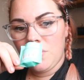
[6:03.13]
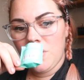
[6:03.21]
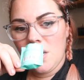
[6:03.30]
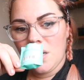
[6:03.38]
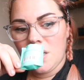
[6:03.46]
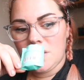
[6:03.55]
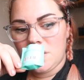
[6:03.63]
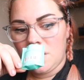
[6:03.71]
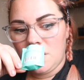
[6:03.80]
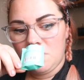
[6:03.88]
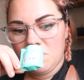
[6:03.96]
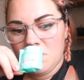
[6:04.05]
vanilla
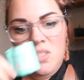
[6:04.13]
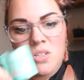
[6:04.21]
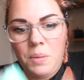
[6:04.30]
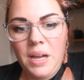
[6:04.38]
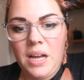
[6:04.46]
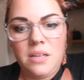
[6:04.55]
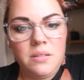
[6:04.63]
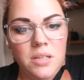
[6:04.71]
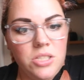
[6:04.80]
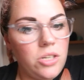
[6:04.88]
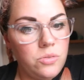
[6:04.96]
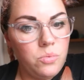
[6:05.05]
custard. It's not bad. I
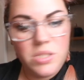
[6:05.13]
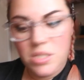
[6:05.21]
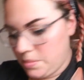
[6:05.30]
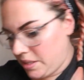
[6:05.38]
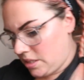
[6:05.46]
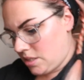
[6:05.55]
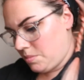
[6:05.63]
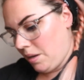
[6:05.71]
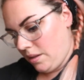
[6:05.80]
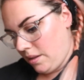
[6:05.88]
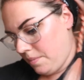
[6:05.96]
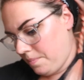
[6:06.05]
just wasn't expecting it to smell
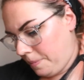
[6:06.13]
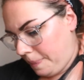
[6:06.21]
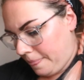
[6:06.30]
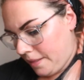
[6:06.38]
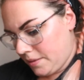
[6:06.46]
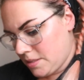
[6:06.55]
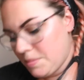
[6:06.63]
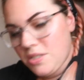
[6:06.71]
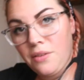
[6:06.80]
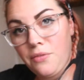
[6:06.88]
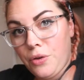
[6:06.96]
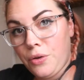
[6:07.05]
like that. It smells
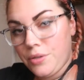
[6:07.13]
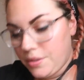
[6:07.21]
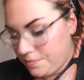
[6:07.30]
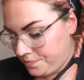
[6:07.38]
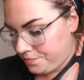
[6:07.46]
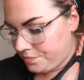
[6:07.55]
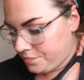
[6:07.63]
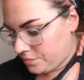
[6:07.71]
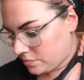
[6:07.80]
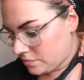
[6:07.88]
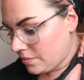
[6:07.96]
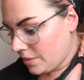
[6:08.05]
like food,
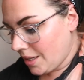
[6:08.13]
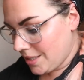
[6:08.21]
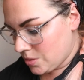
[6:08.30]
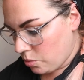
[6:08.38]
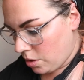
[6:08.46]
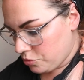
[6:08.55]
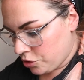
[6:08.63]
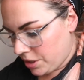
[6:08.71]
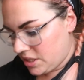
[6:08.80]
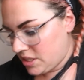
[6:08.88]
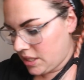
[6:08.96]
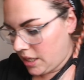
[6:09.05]
is what I'm
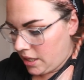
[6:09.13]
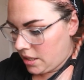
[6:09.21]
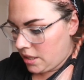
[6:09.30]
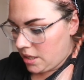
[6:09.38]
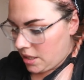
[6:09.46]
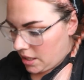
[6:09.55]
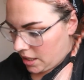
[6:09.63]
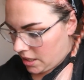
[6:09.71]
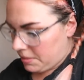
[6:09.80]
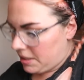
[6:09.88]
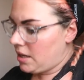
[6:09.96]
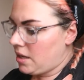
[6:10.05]
trying to say.
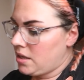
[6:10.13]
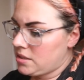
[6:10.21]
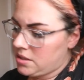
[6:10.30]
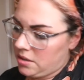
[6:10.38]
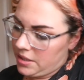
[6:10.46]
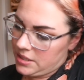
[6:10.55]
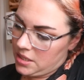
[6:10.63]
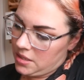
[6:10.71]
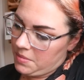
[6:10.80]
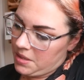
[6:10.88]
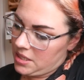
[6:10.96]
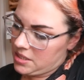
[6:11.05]
And my last
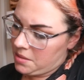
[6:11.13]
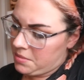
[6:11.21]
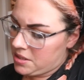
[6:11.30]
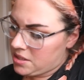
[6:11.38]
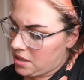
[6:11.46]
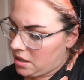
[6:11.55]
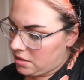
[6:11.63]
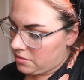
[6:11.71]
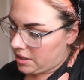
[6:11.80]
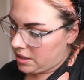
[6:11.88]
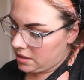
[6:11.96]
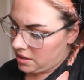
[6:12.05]
item is a
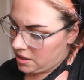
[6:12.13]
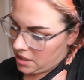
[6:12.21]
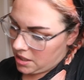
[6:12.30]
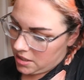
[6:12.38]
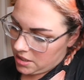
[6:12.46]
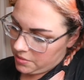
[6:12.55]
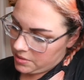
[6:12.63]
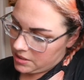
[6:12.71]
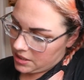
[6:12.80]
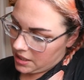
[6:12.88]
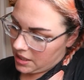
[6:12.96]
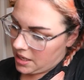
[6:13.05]
Madara, and it
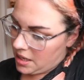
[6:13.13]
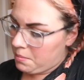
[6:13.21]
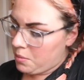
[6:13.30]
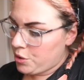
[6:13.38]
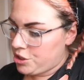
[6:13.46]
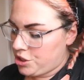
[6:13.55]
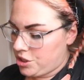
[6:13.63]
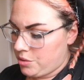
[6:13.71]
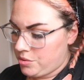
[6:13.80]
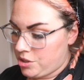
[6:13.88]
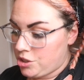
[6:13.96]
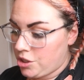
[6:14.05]
was a moisture, it
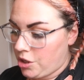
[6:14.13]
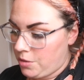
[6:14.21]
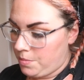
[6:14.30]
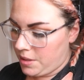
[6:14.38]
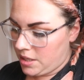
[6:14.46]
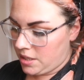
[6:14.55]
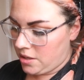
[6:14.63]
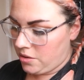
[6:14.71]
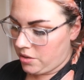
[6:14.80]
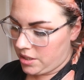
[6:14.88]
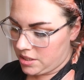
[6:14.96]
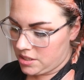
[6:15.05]
was a soap, and I
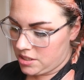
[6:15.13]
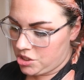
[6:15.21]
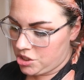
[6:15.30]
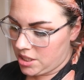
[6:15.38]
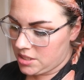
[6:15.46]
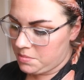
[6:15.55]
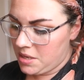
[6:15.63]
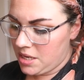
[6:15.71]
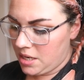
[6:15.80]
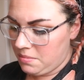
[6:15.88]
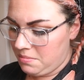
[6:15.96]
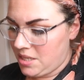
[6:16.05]
got it because it's jasmine
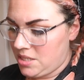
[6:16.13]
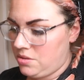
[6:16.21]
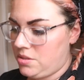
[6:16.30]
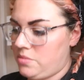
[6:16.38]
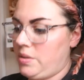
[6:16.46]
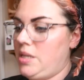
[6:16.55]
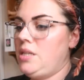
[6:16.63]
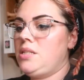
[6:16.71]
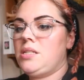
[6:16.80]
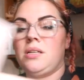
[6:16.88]
and meadow sweet.